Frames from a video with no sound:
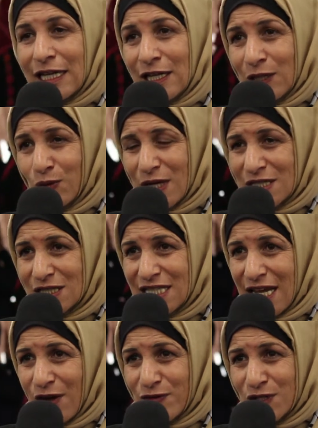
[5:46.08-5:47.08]
It was a
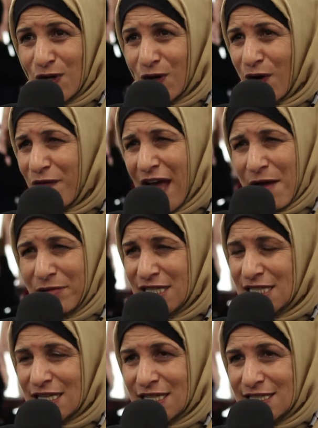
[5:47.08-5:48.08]
day of sorrow, of
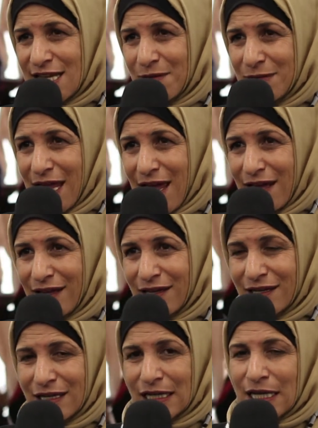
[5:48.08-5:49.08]
happiness at the same day.
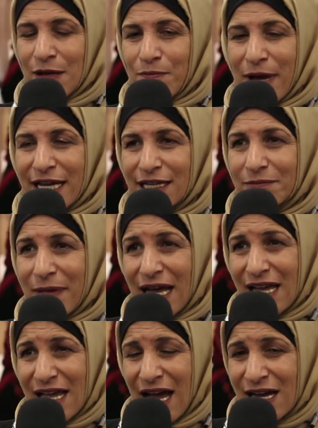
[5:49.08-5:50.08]

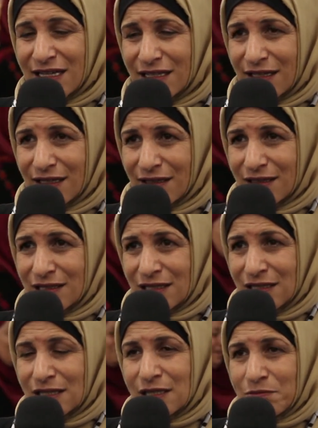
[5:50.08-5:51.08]
My uncle,
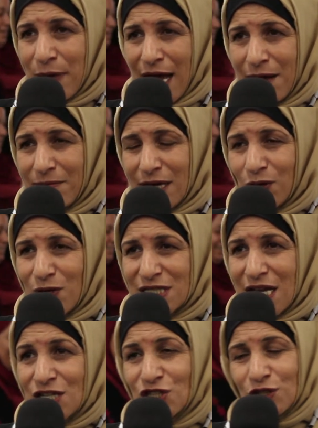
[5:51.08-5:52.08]
Muhammad, was
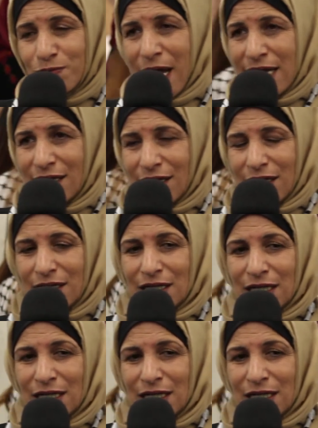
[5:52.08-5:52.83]
injured badly.